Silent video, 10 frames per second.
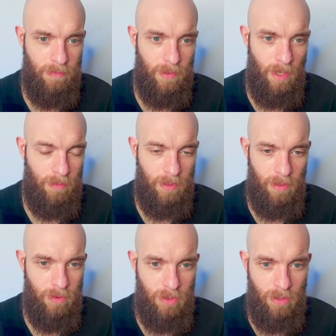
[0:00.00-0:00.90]
I'm
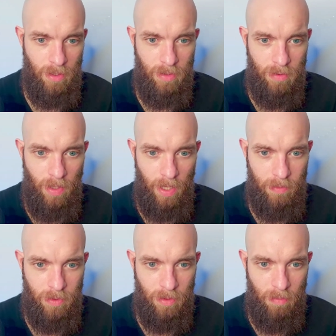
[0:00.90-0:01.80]
just gonna do that. I'm
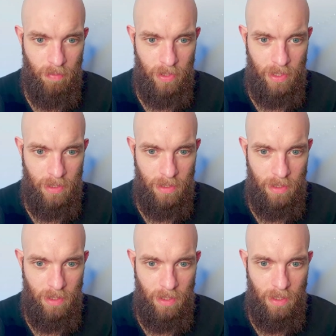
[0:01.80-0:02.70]
just gonna bring in the
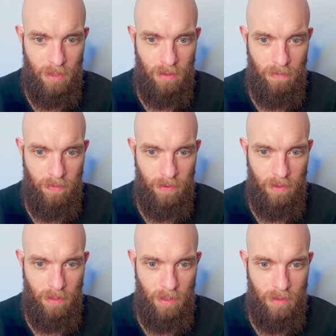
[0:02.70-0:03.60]
different
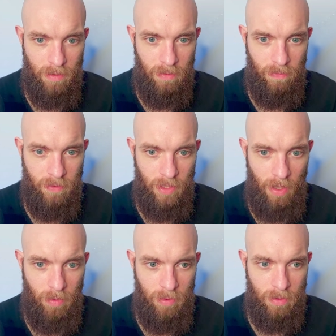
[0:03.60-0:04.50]

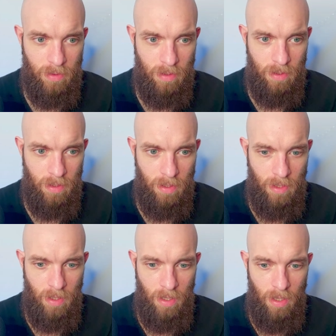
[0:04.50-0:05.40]
towers,
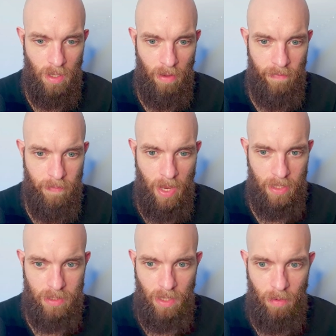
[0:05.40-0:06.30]

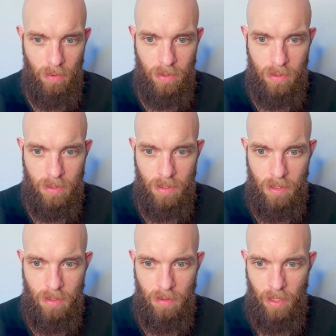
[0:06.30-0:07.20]
FBX towers.
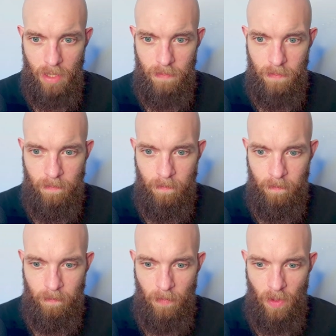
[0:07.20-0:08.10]
Okay.
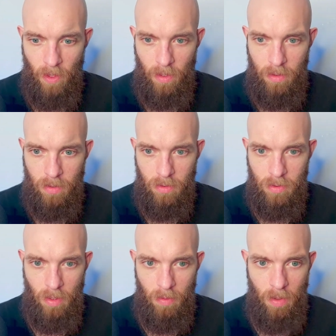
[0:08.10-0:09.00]

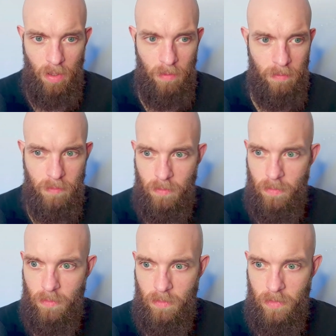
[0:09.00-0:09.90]
So
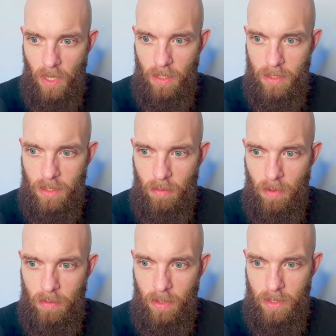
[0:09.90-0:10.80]
yeah, let's
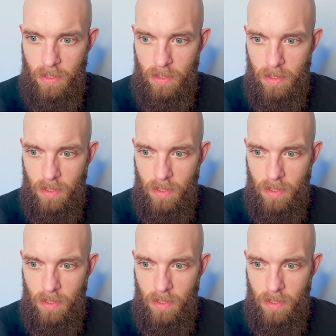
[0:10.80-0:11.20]
download this.